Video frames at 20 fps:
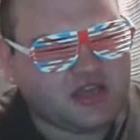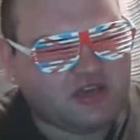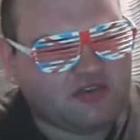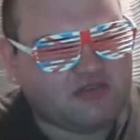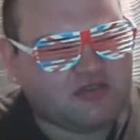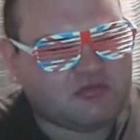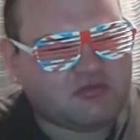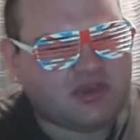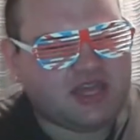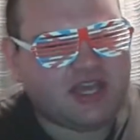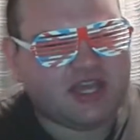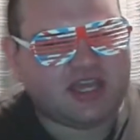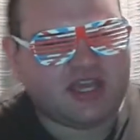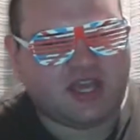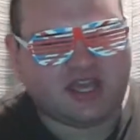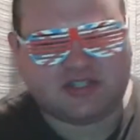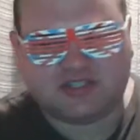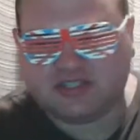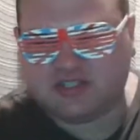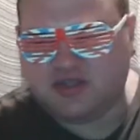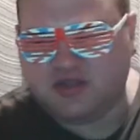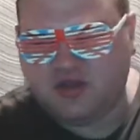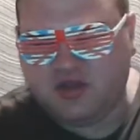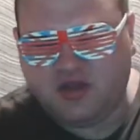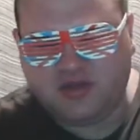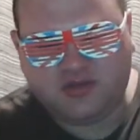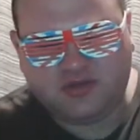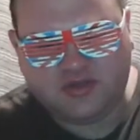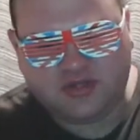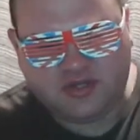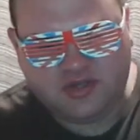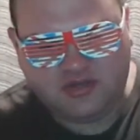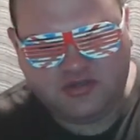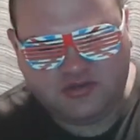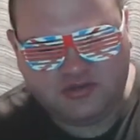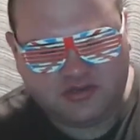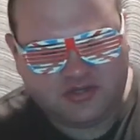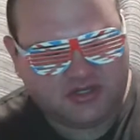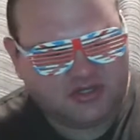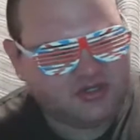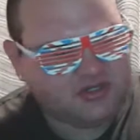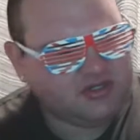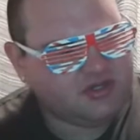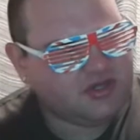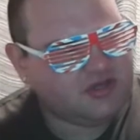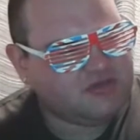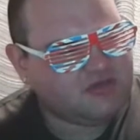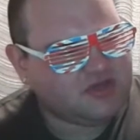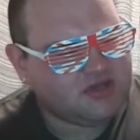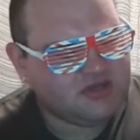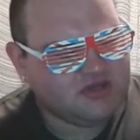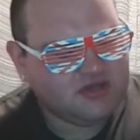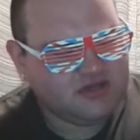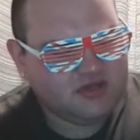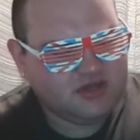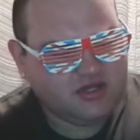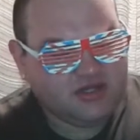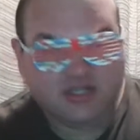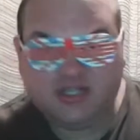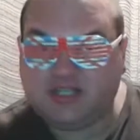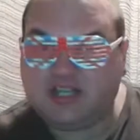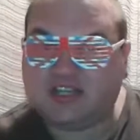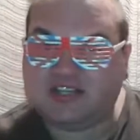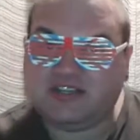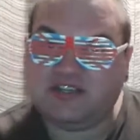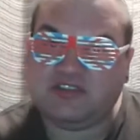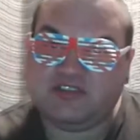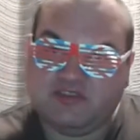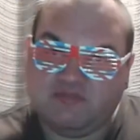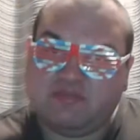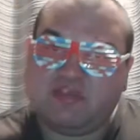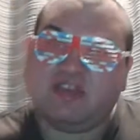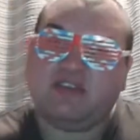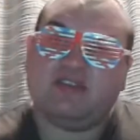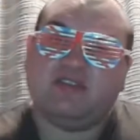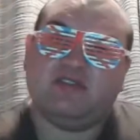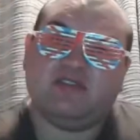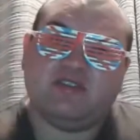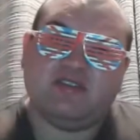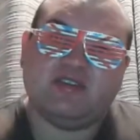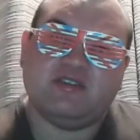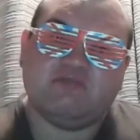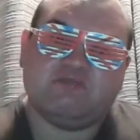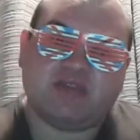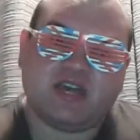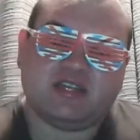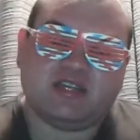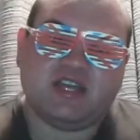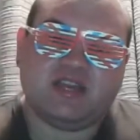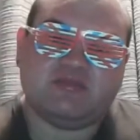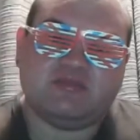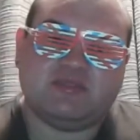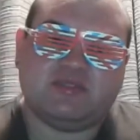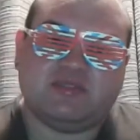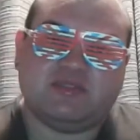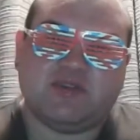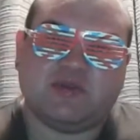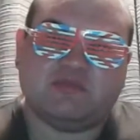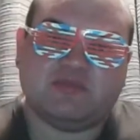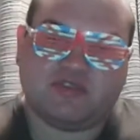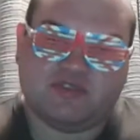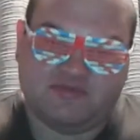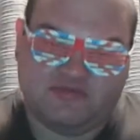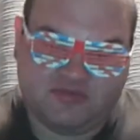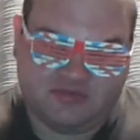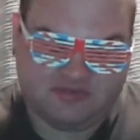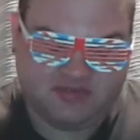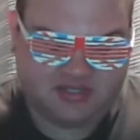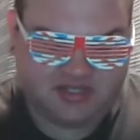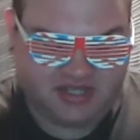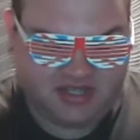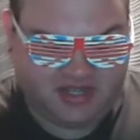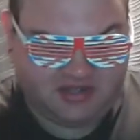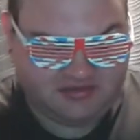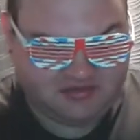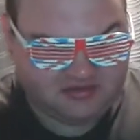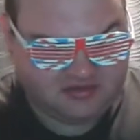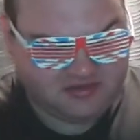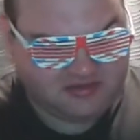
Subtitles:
Girl from Kick-Ass. Also, she's actually going to be in Bad Neighbours too. I'm looking forward to that.